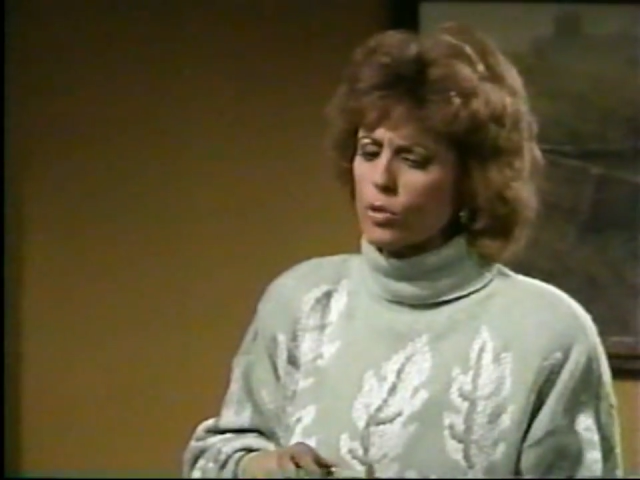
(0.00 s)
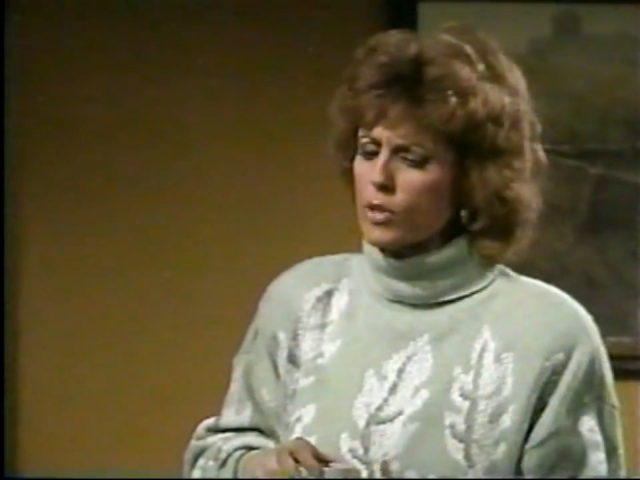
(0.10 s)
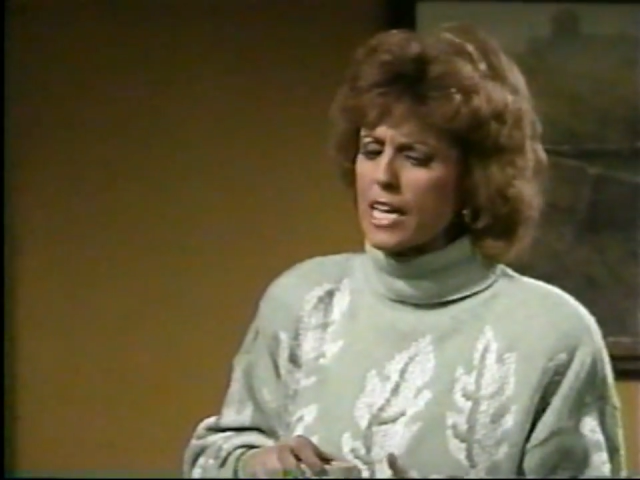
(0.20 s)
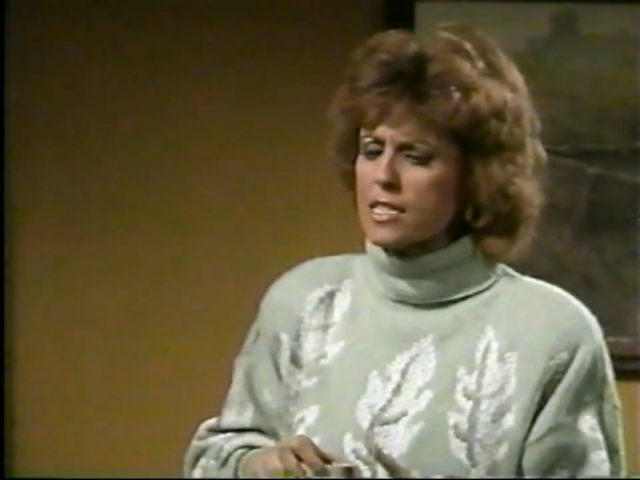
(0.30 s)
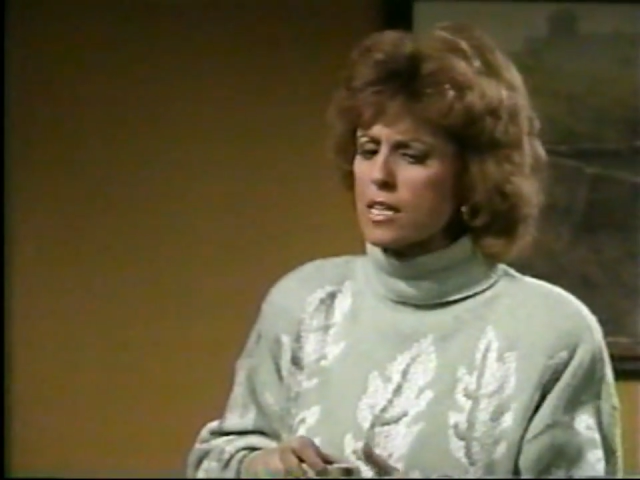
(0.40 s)

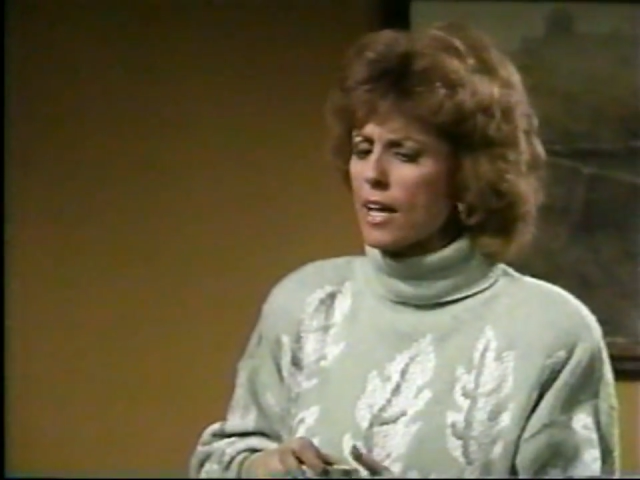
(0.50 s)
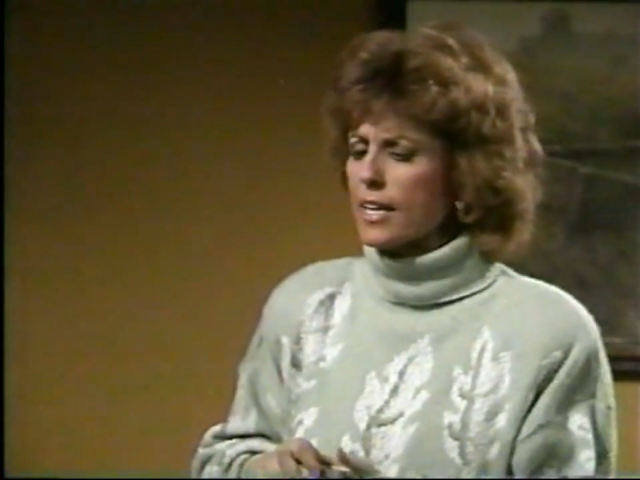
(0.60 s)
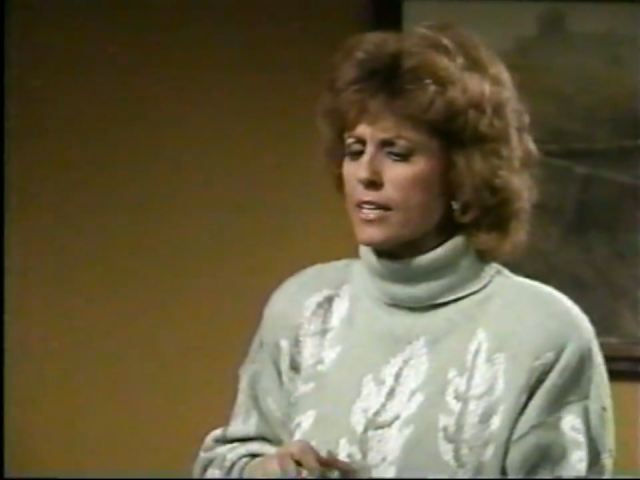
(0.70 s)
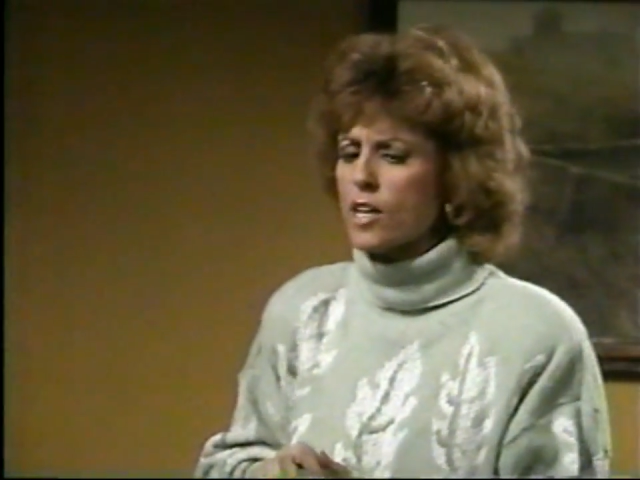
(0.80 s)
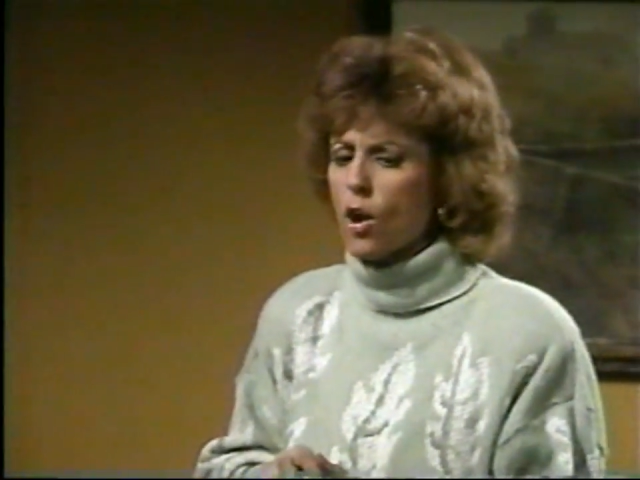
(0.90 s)
That's not
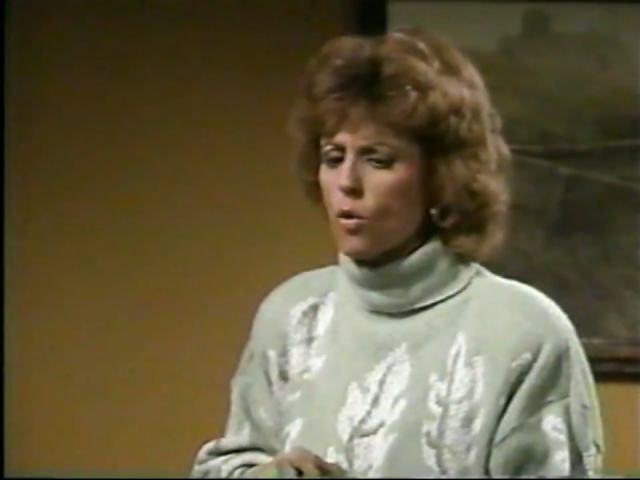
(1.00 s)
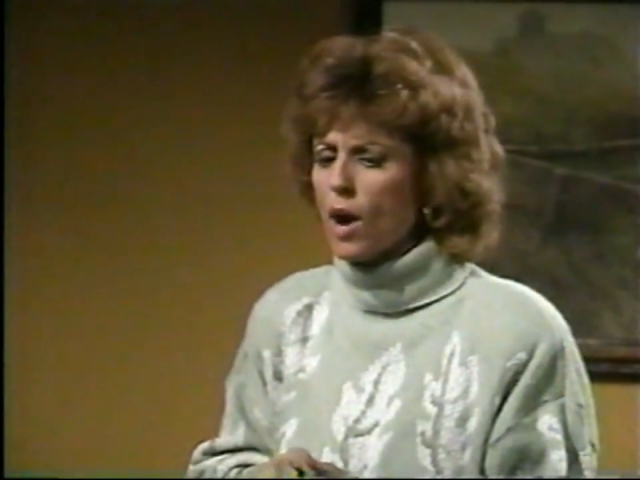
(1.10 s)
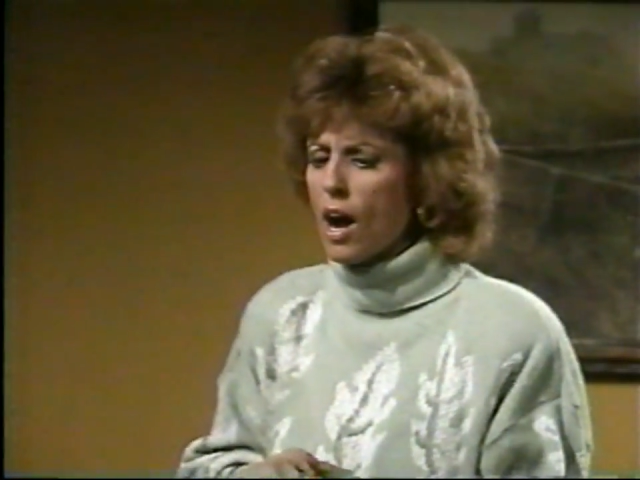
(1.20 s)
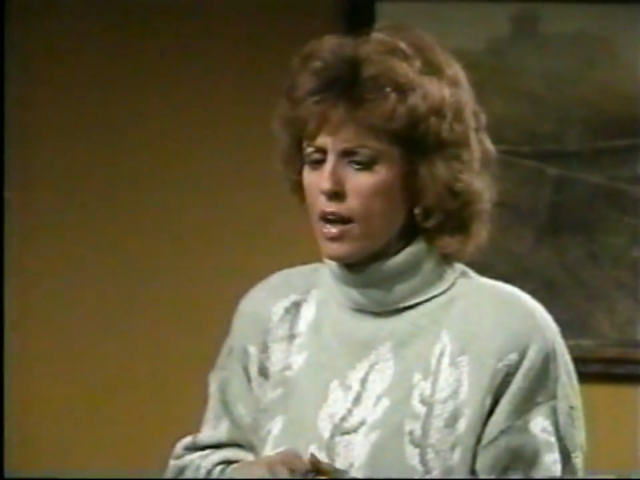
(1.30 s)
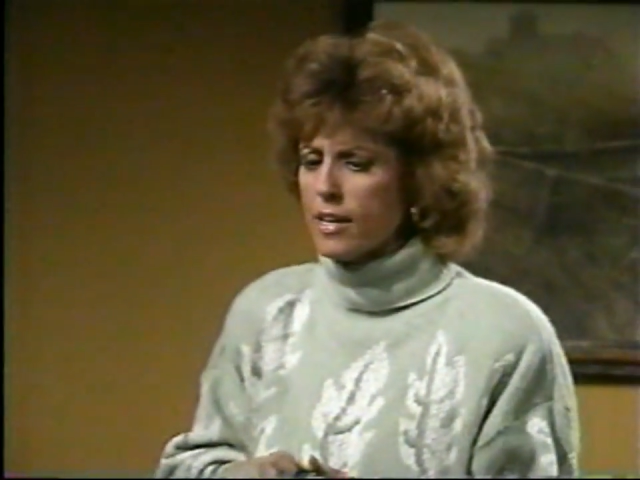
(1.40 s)
it. No,
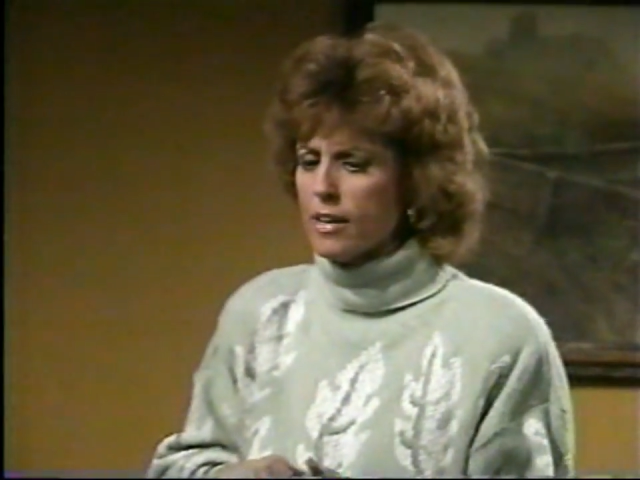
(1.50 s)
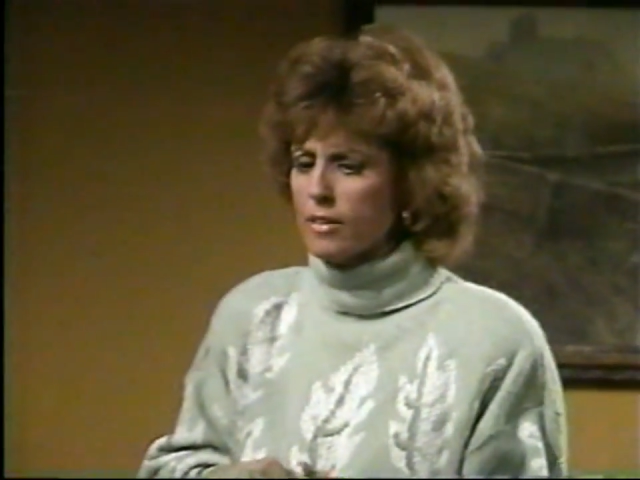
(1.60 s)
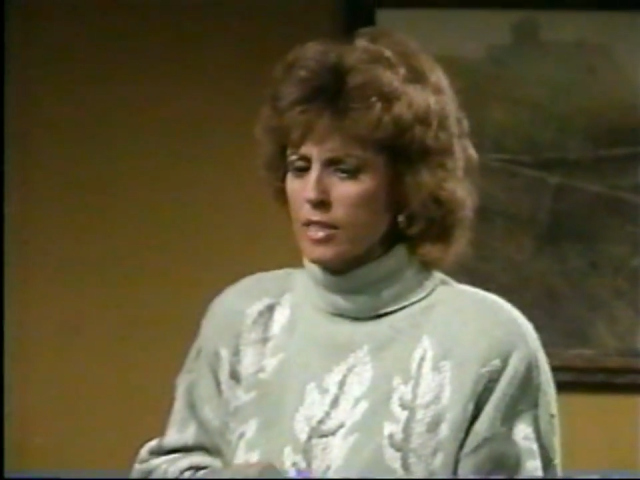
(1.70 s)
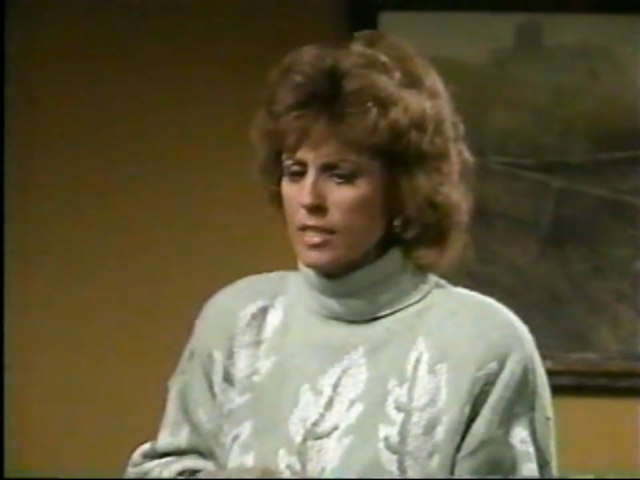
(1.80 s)
I